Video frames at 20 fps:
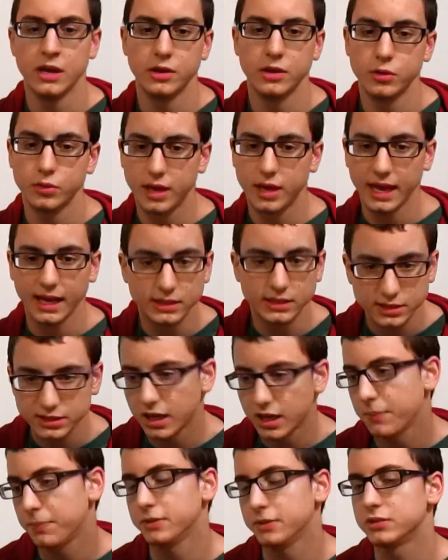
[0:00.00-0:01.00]
You can
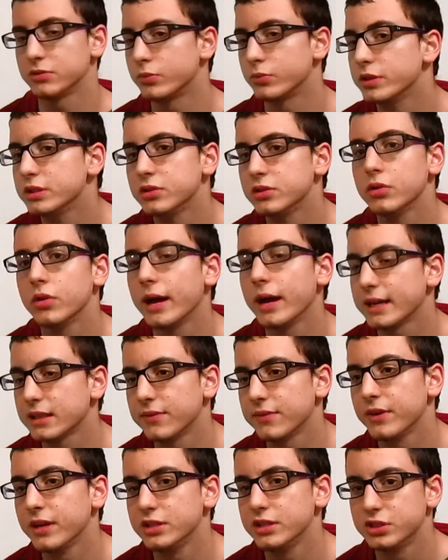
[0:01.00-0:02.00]
stop its original
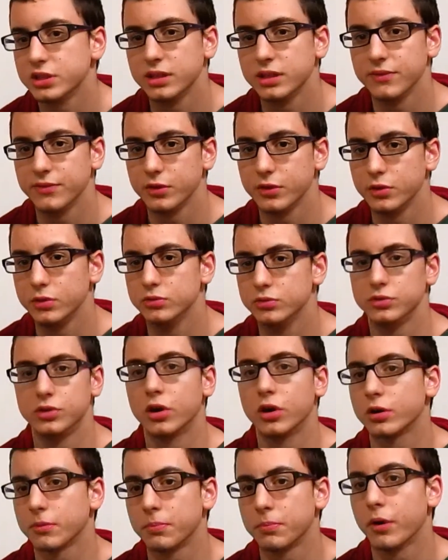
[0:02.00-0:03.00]
activation if you use
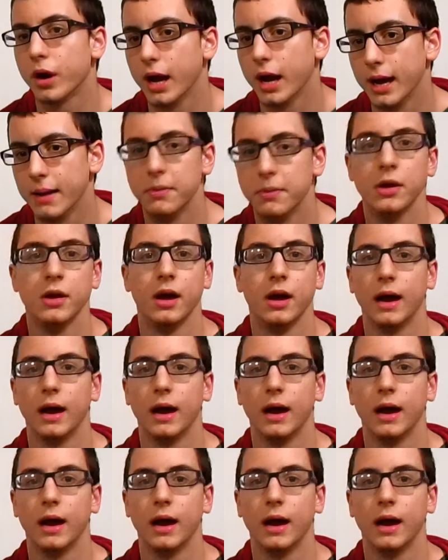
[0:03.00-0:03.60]
Dark Bribe.